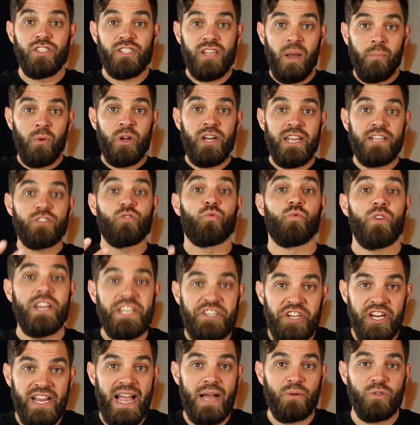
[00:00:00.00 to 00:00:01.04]
Someone is
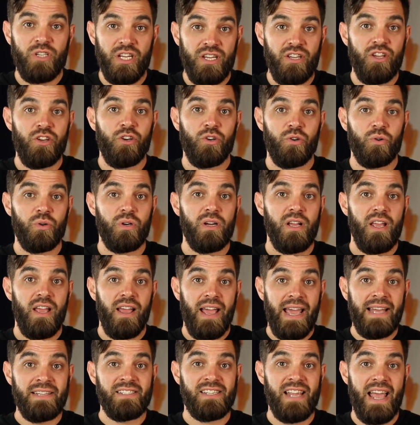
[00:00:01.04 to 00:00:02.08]
reaching out to you
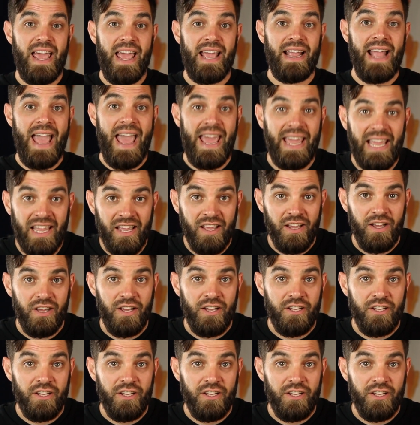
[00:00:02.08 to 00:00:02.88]
and saying, hey,